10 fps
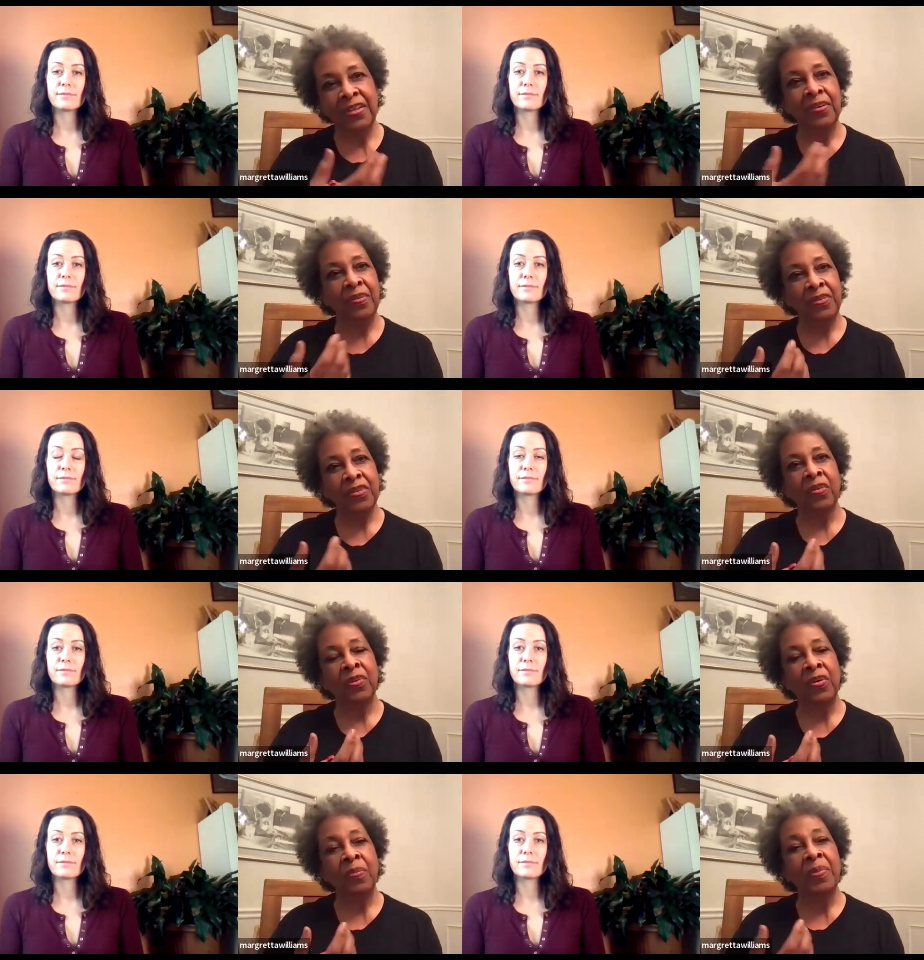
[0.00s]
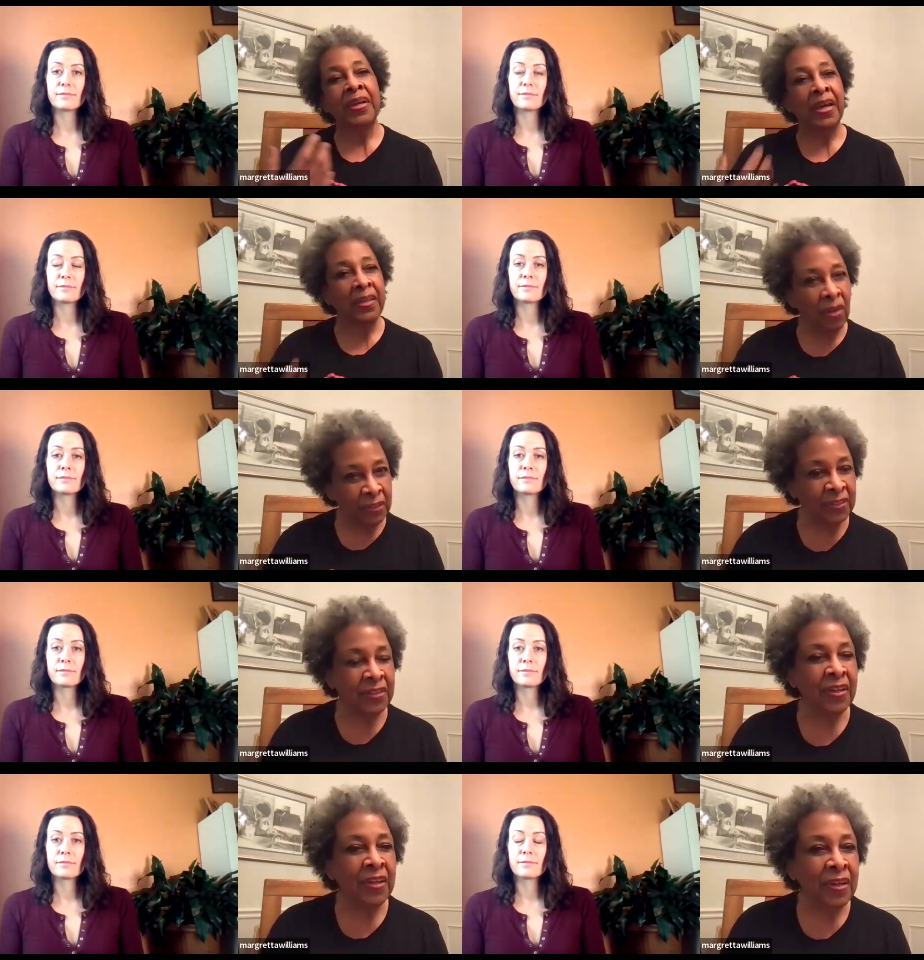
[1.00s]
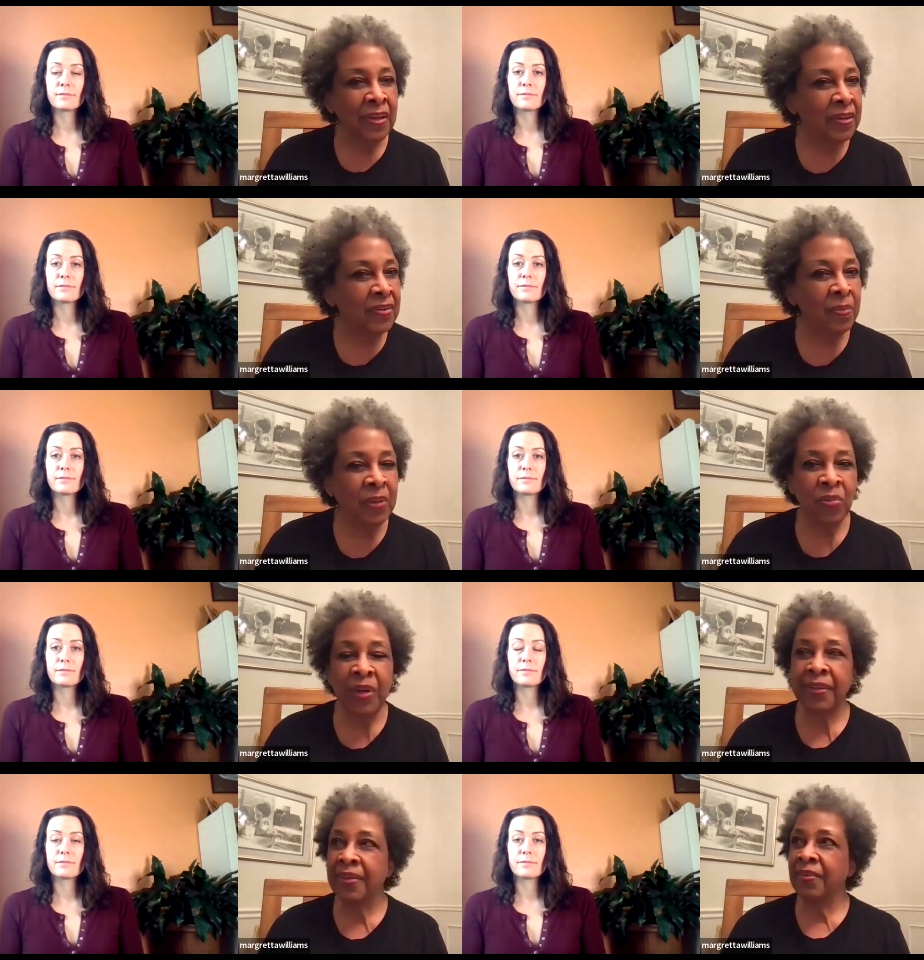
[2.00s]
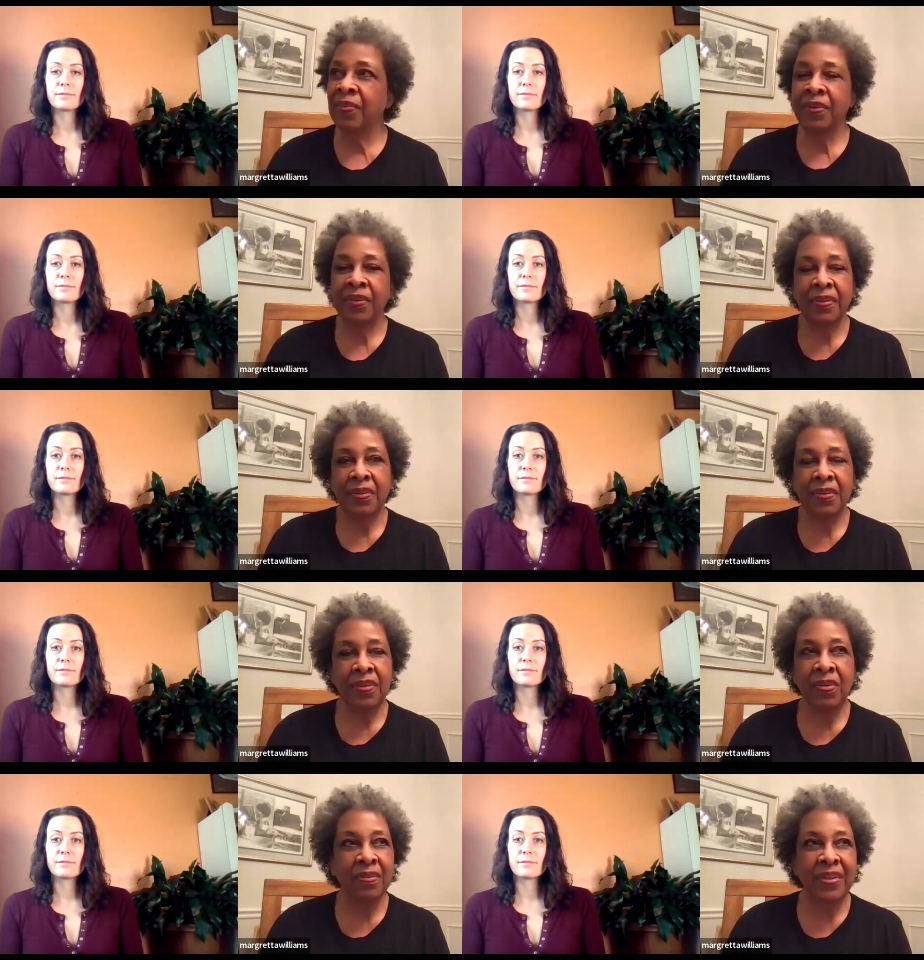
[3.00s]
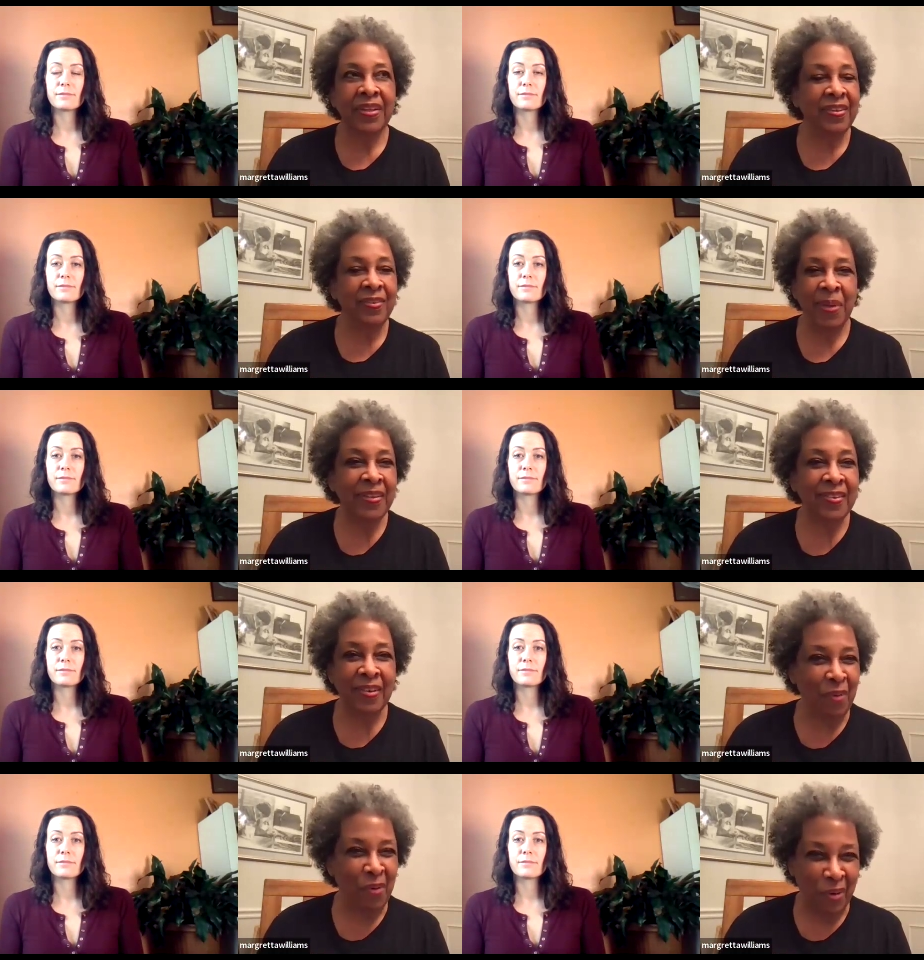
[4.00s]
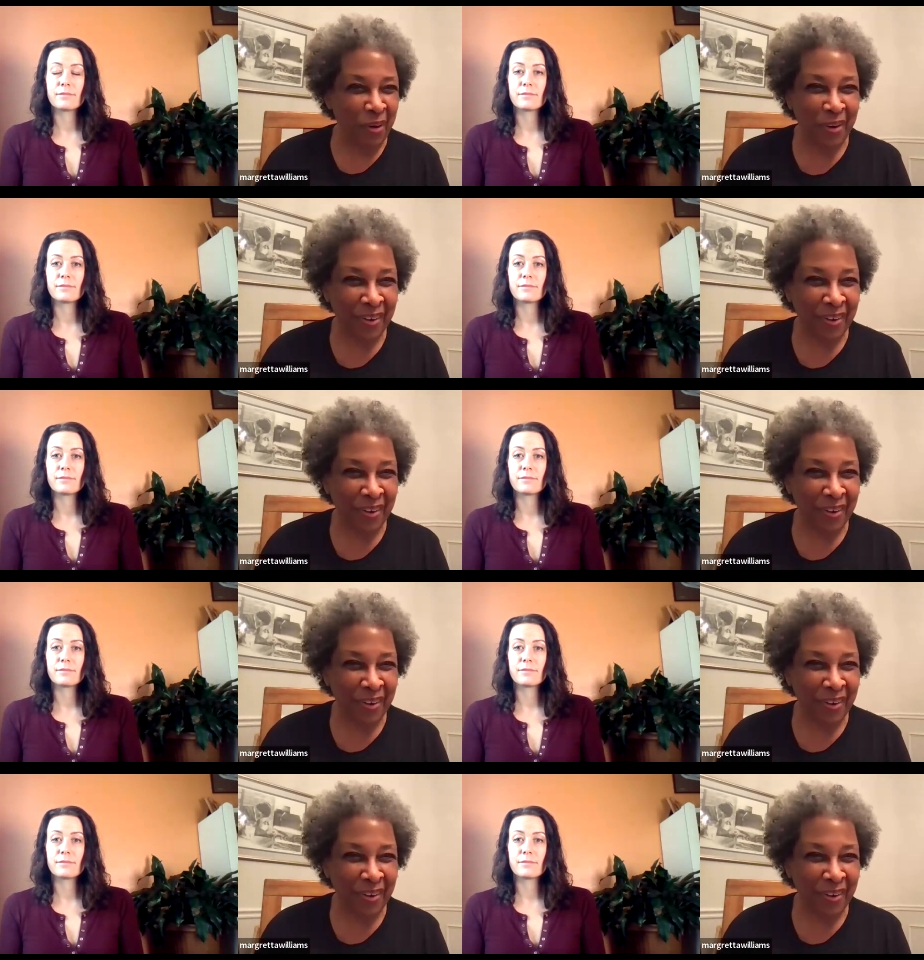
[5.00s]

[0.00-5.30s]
Speaker 1: I started with homemade, I lost so much weight. And they said, well, you don't need these meds anymore.